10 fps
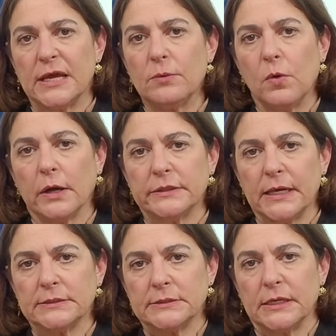They want
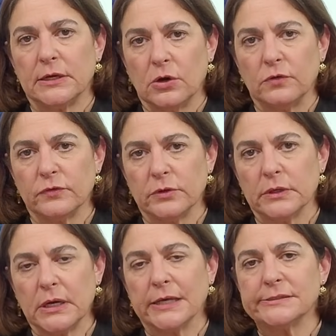that to take over
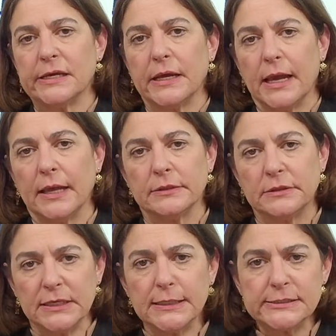Gaza, and
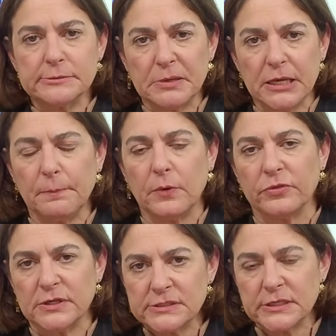these people,
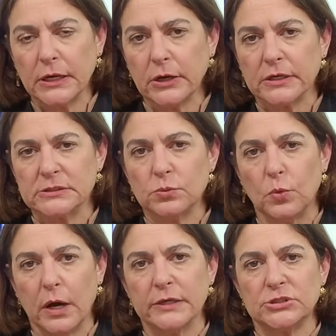these terrorists,
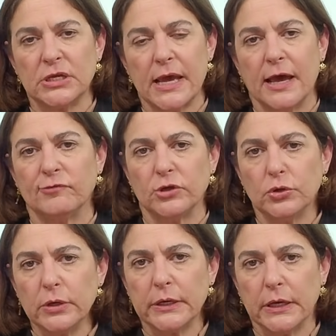want to have a
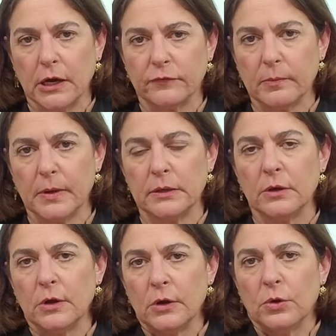unity government
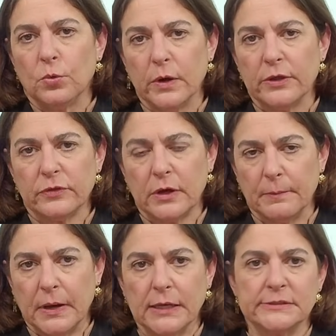with
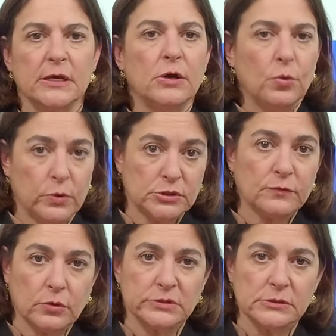Hamas, which of
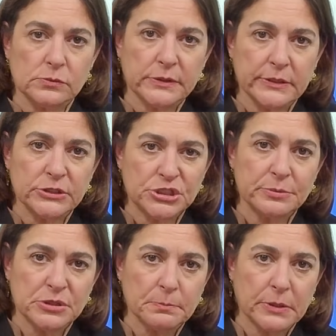course is what the
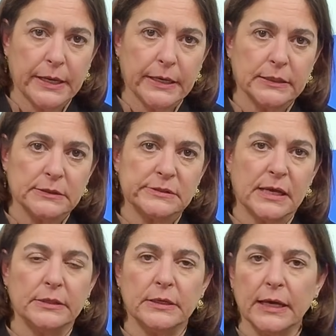Egyptian plan is.
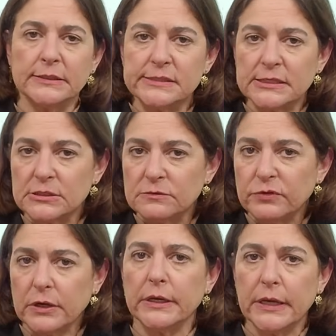And the United States is
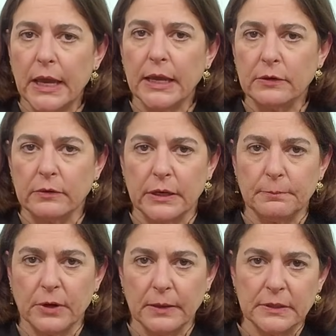very angry at
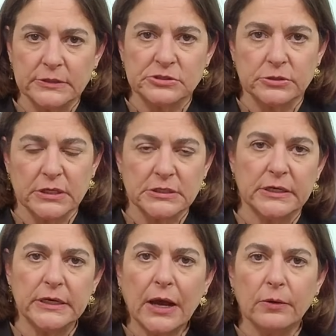Prime Minister
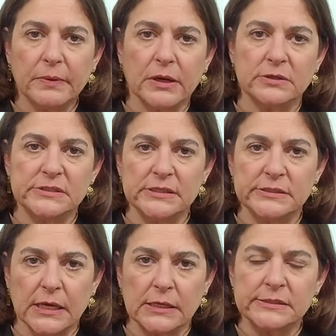Netanyahu because he
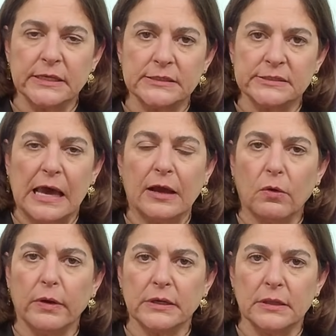says that he's not
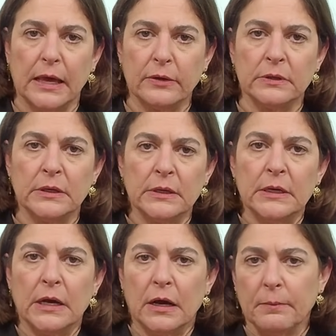going to allow
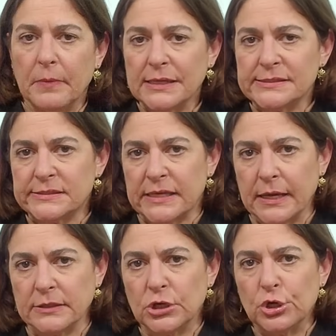Hamas
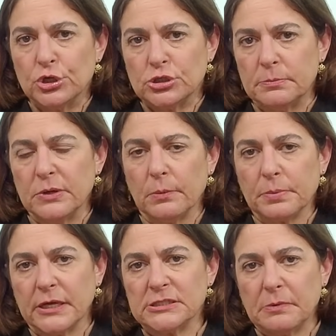stand to be
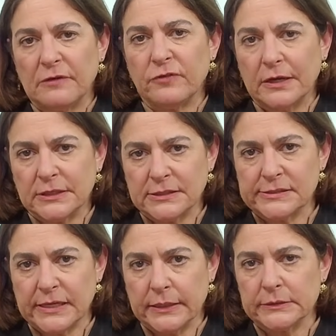replaced by Fatah
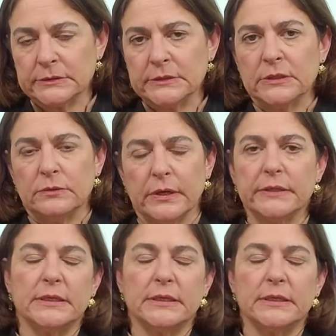stand, right?